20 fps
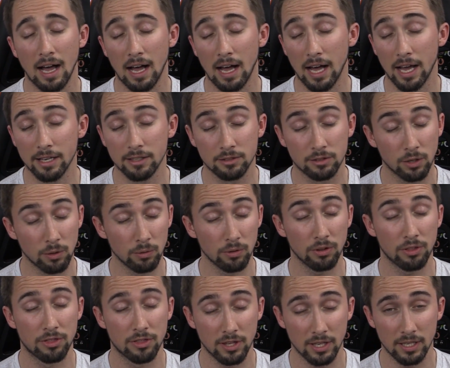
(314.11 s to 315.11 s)
I
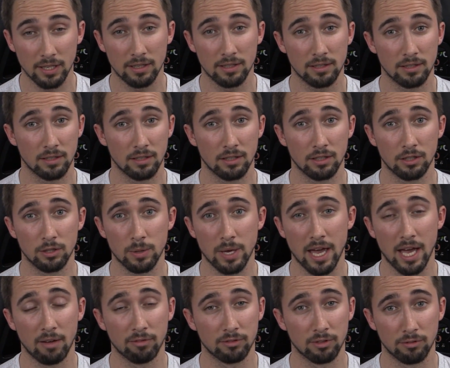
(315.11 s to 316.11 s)
don't think you
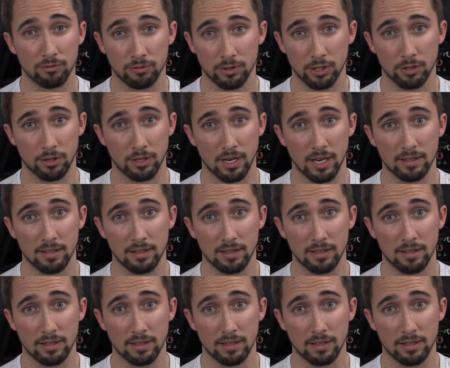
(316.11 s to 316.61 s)
have to fear.